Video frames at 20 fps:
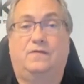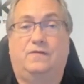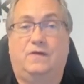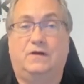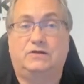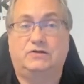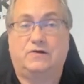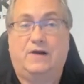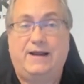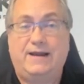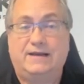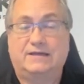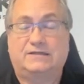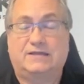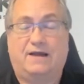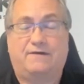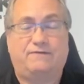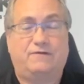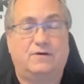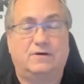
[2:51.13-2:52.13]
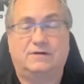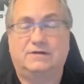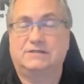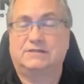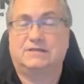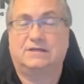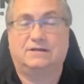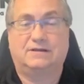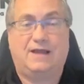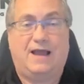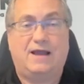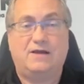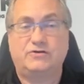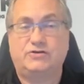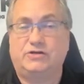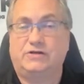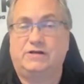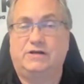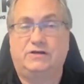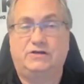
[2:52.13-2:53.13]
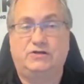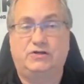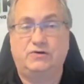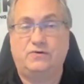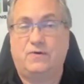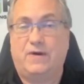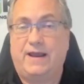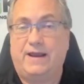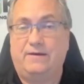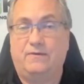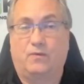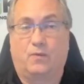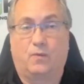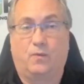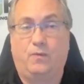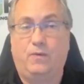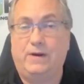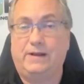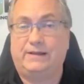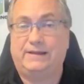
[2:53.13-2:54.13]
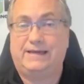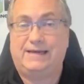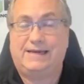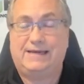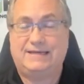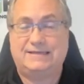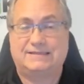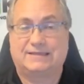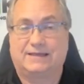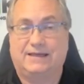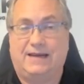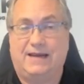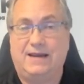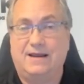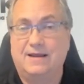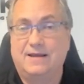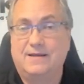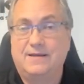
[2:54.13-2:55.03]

the trading software just allows you to do it really easily.